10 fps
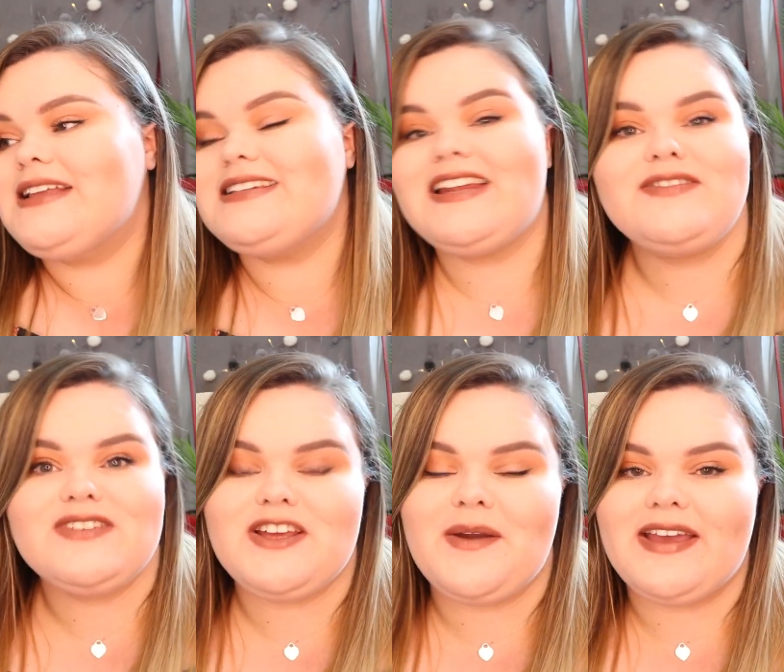Today's
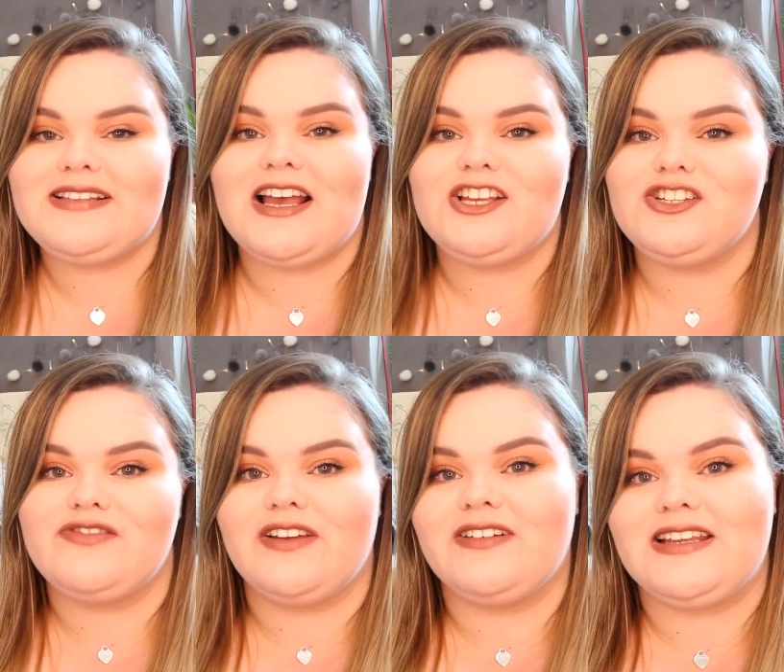video is actually
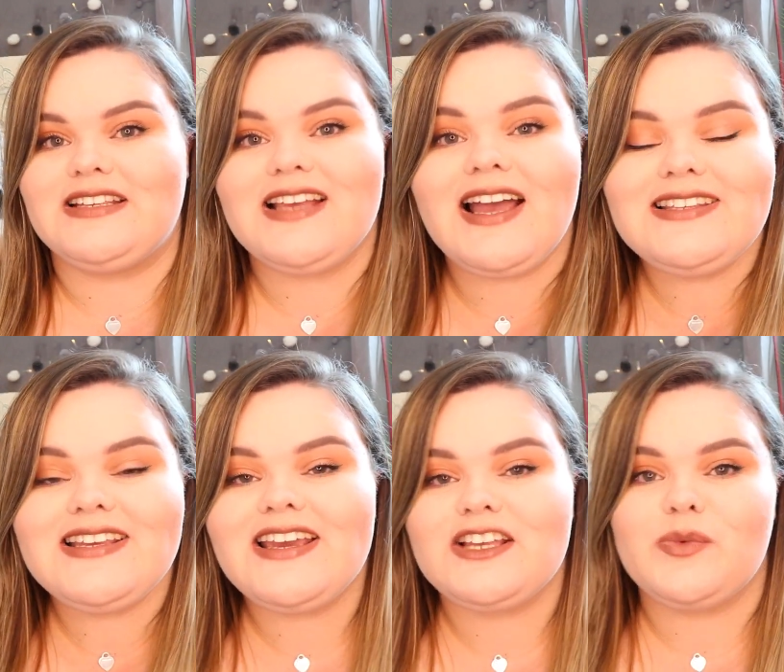really
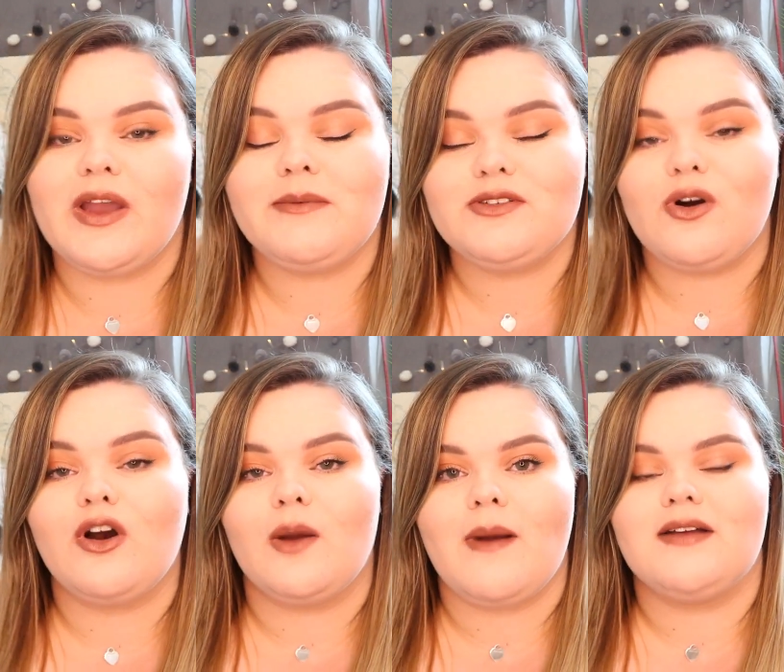exciting as we're going to be
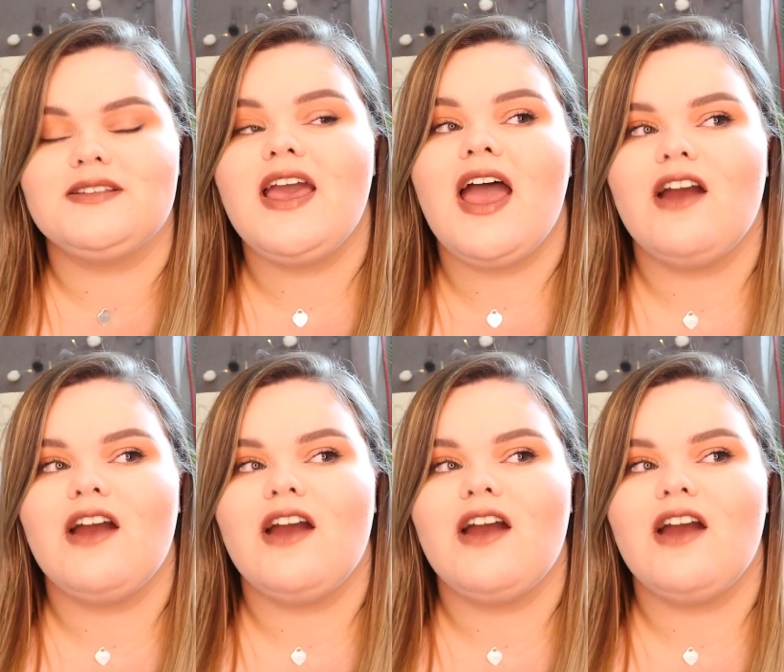talking about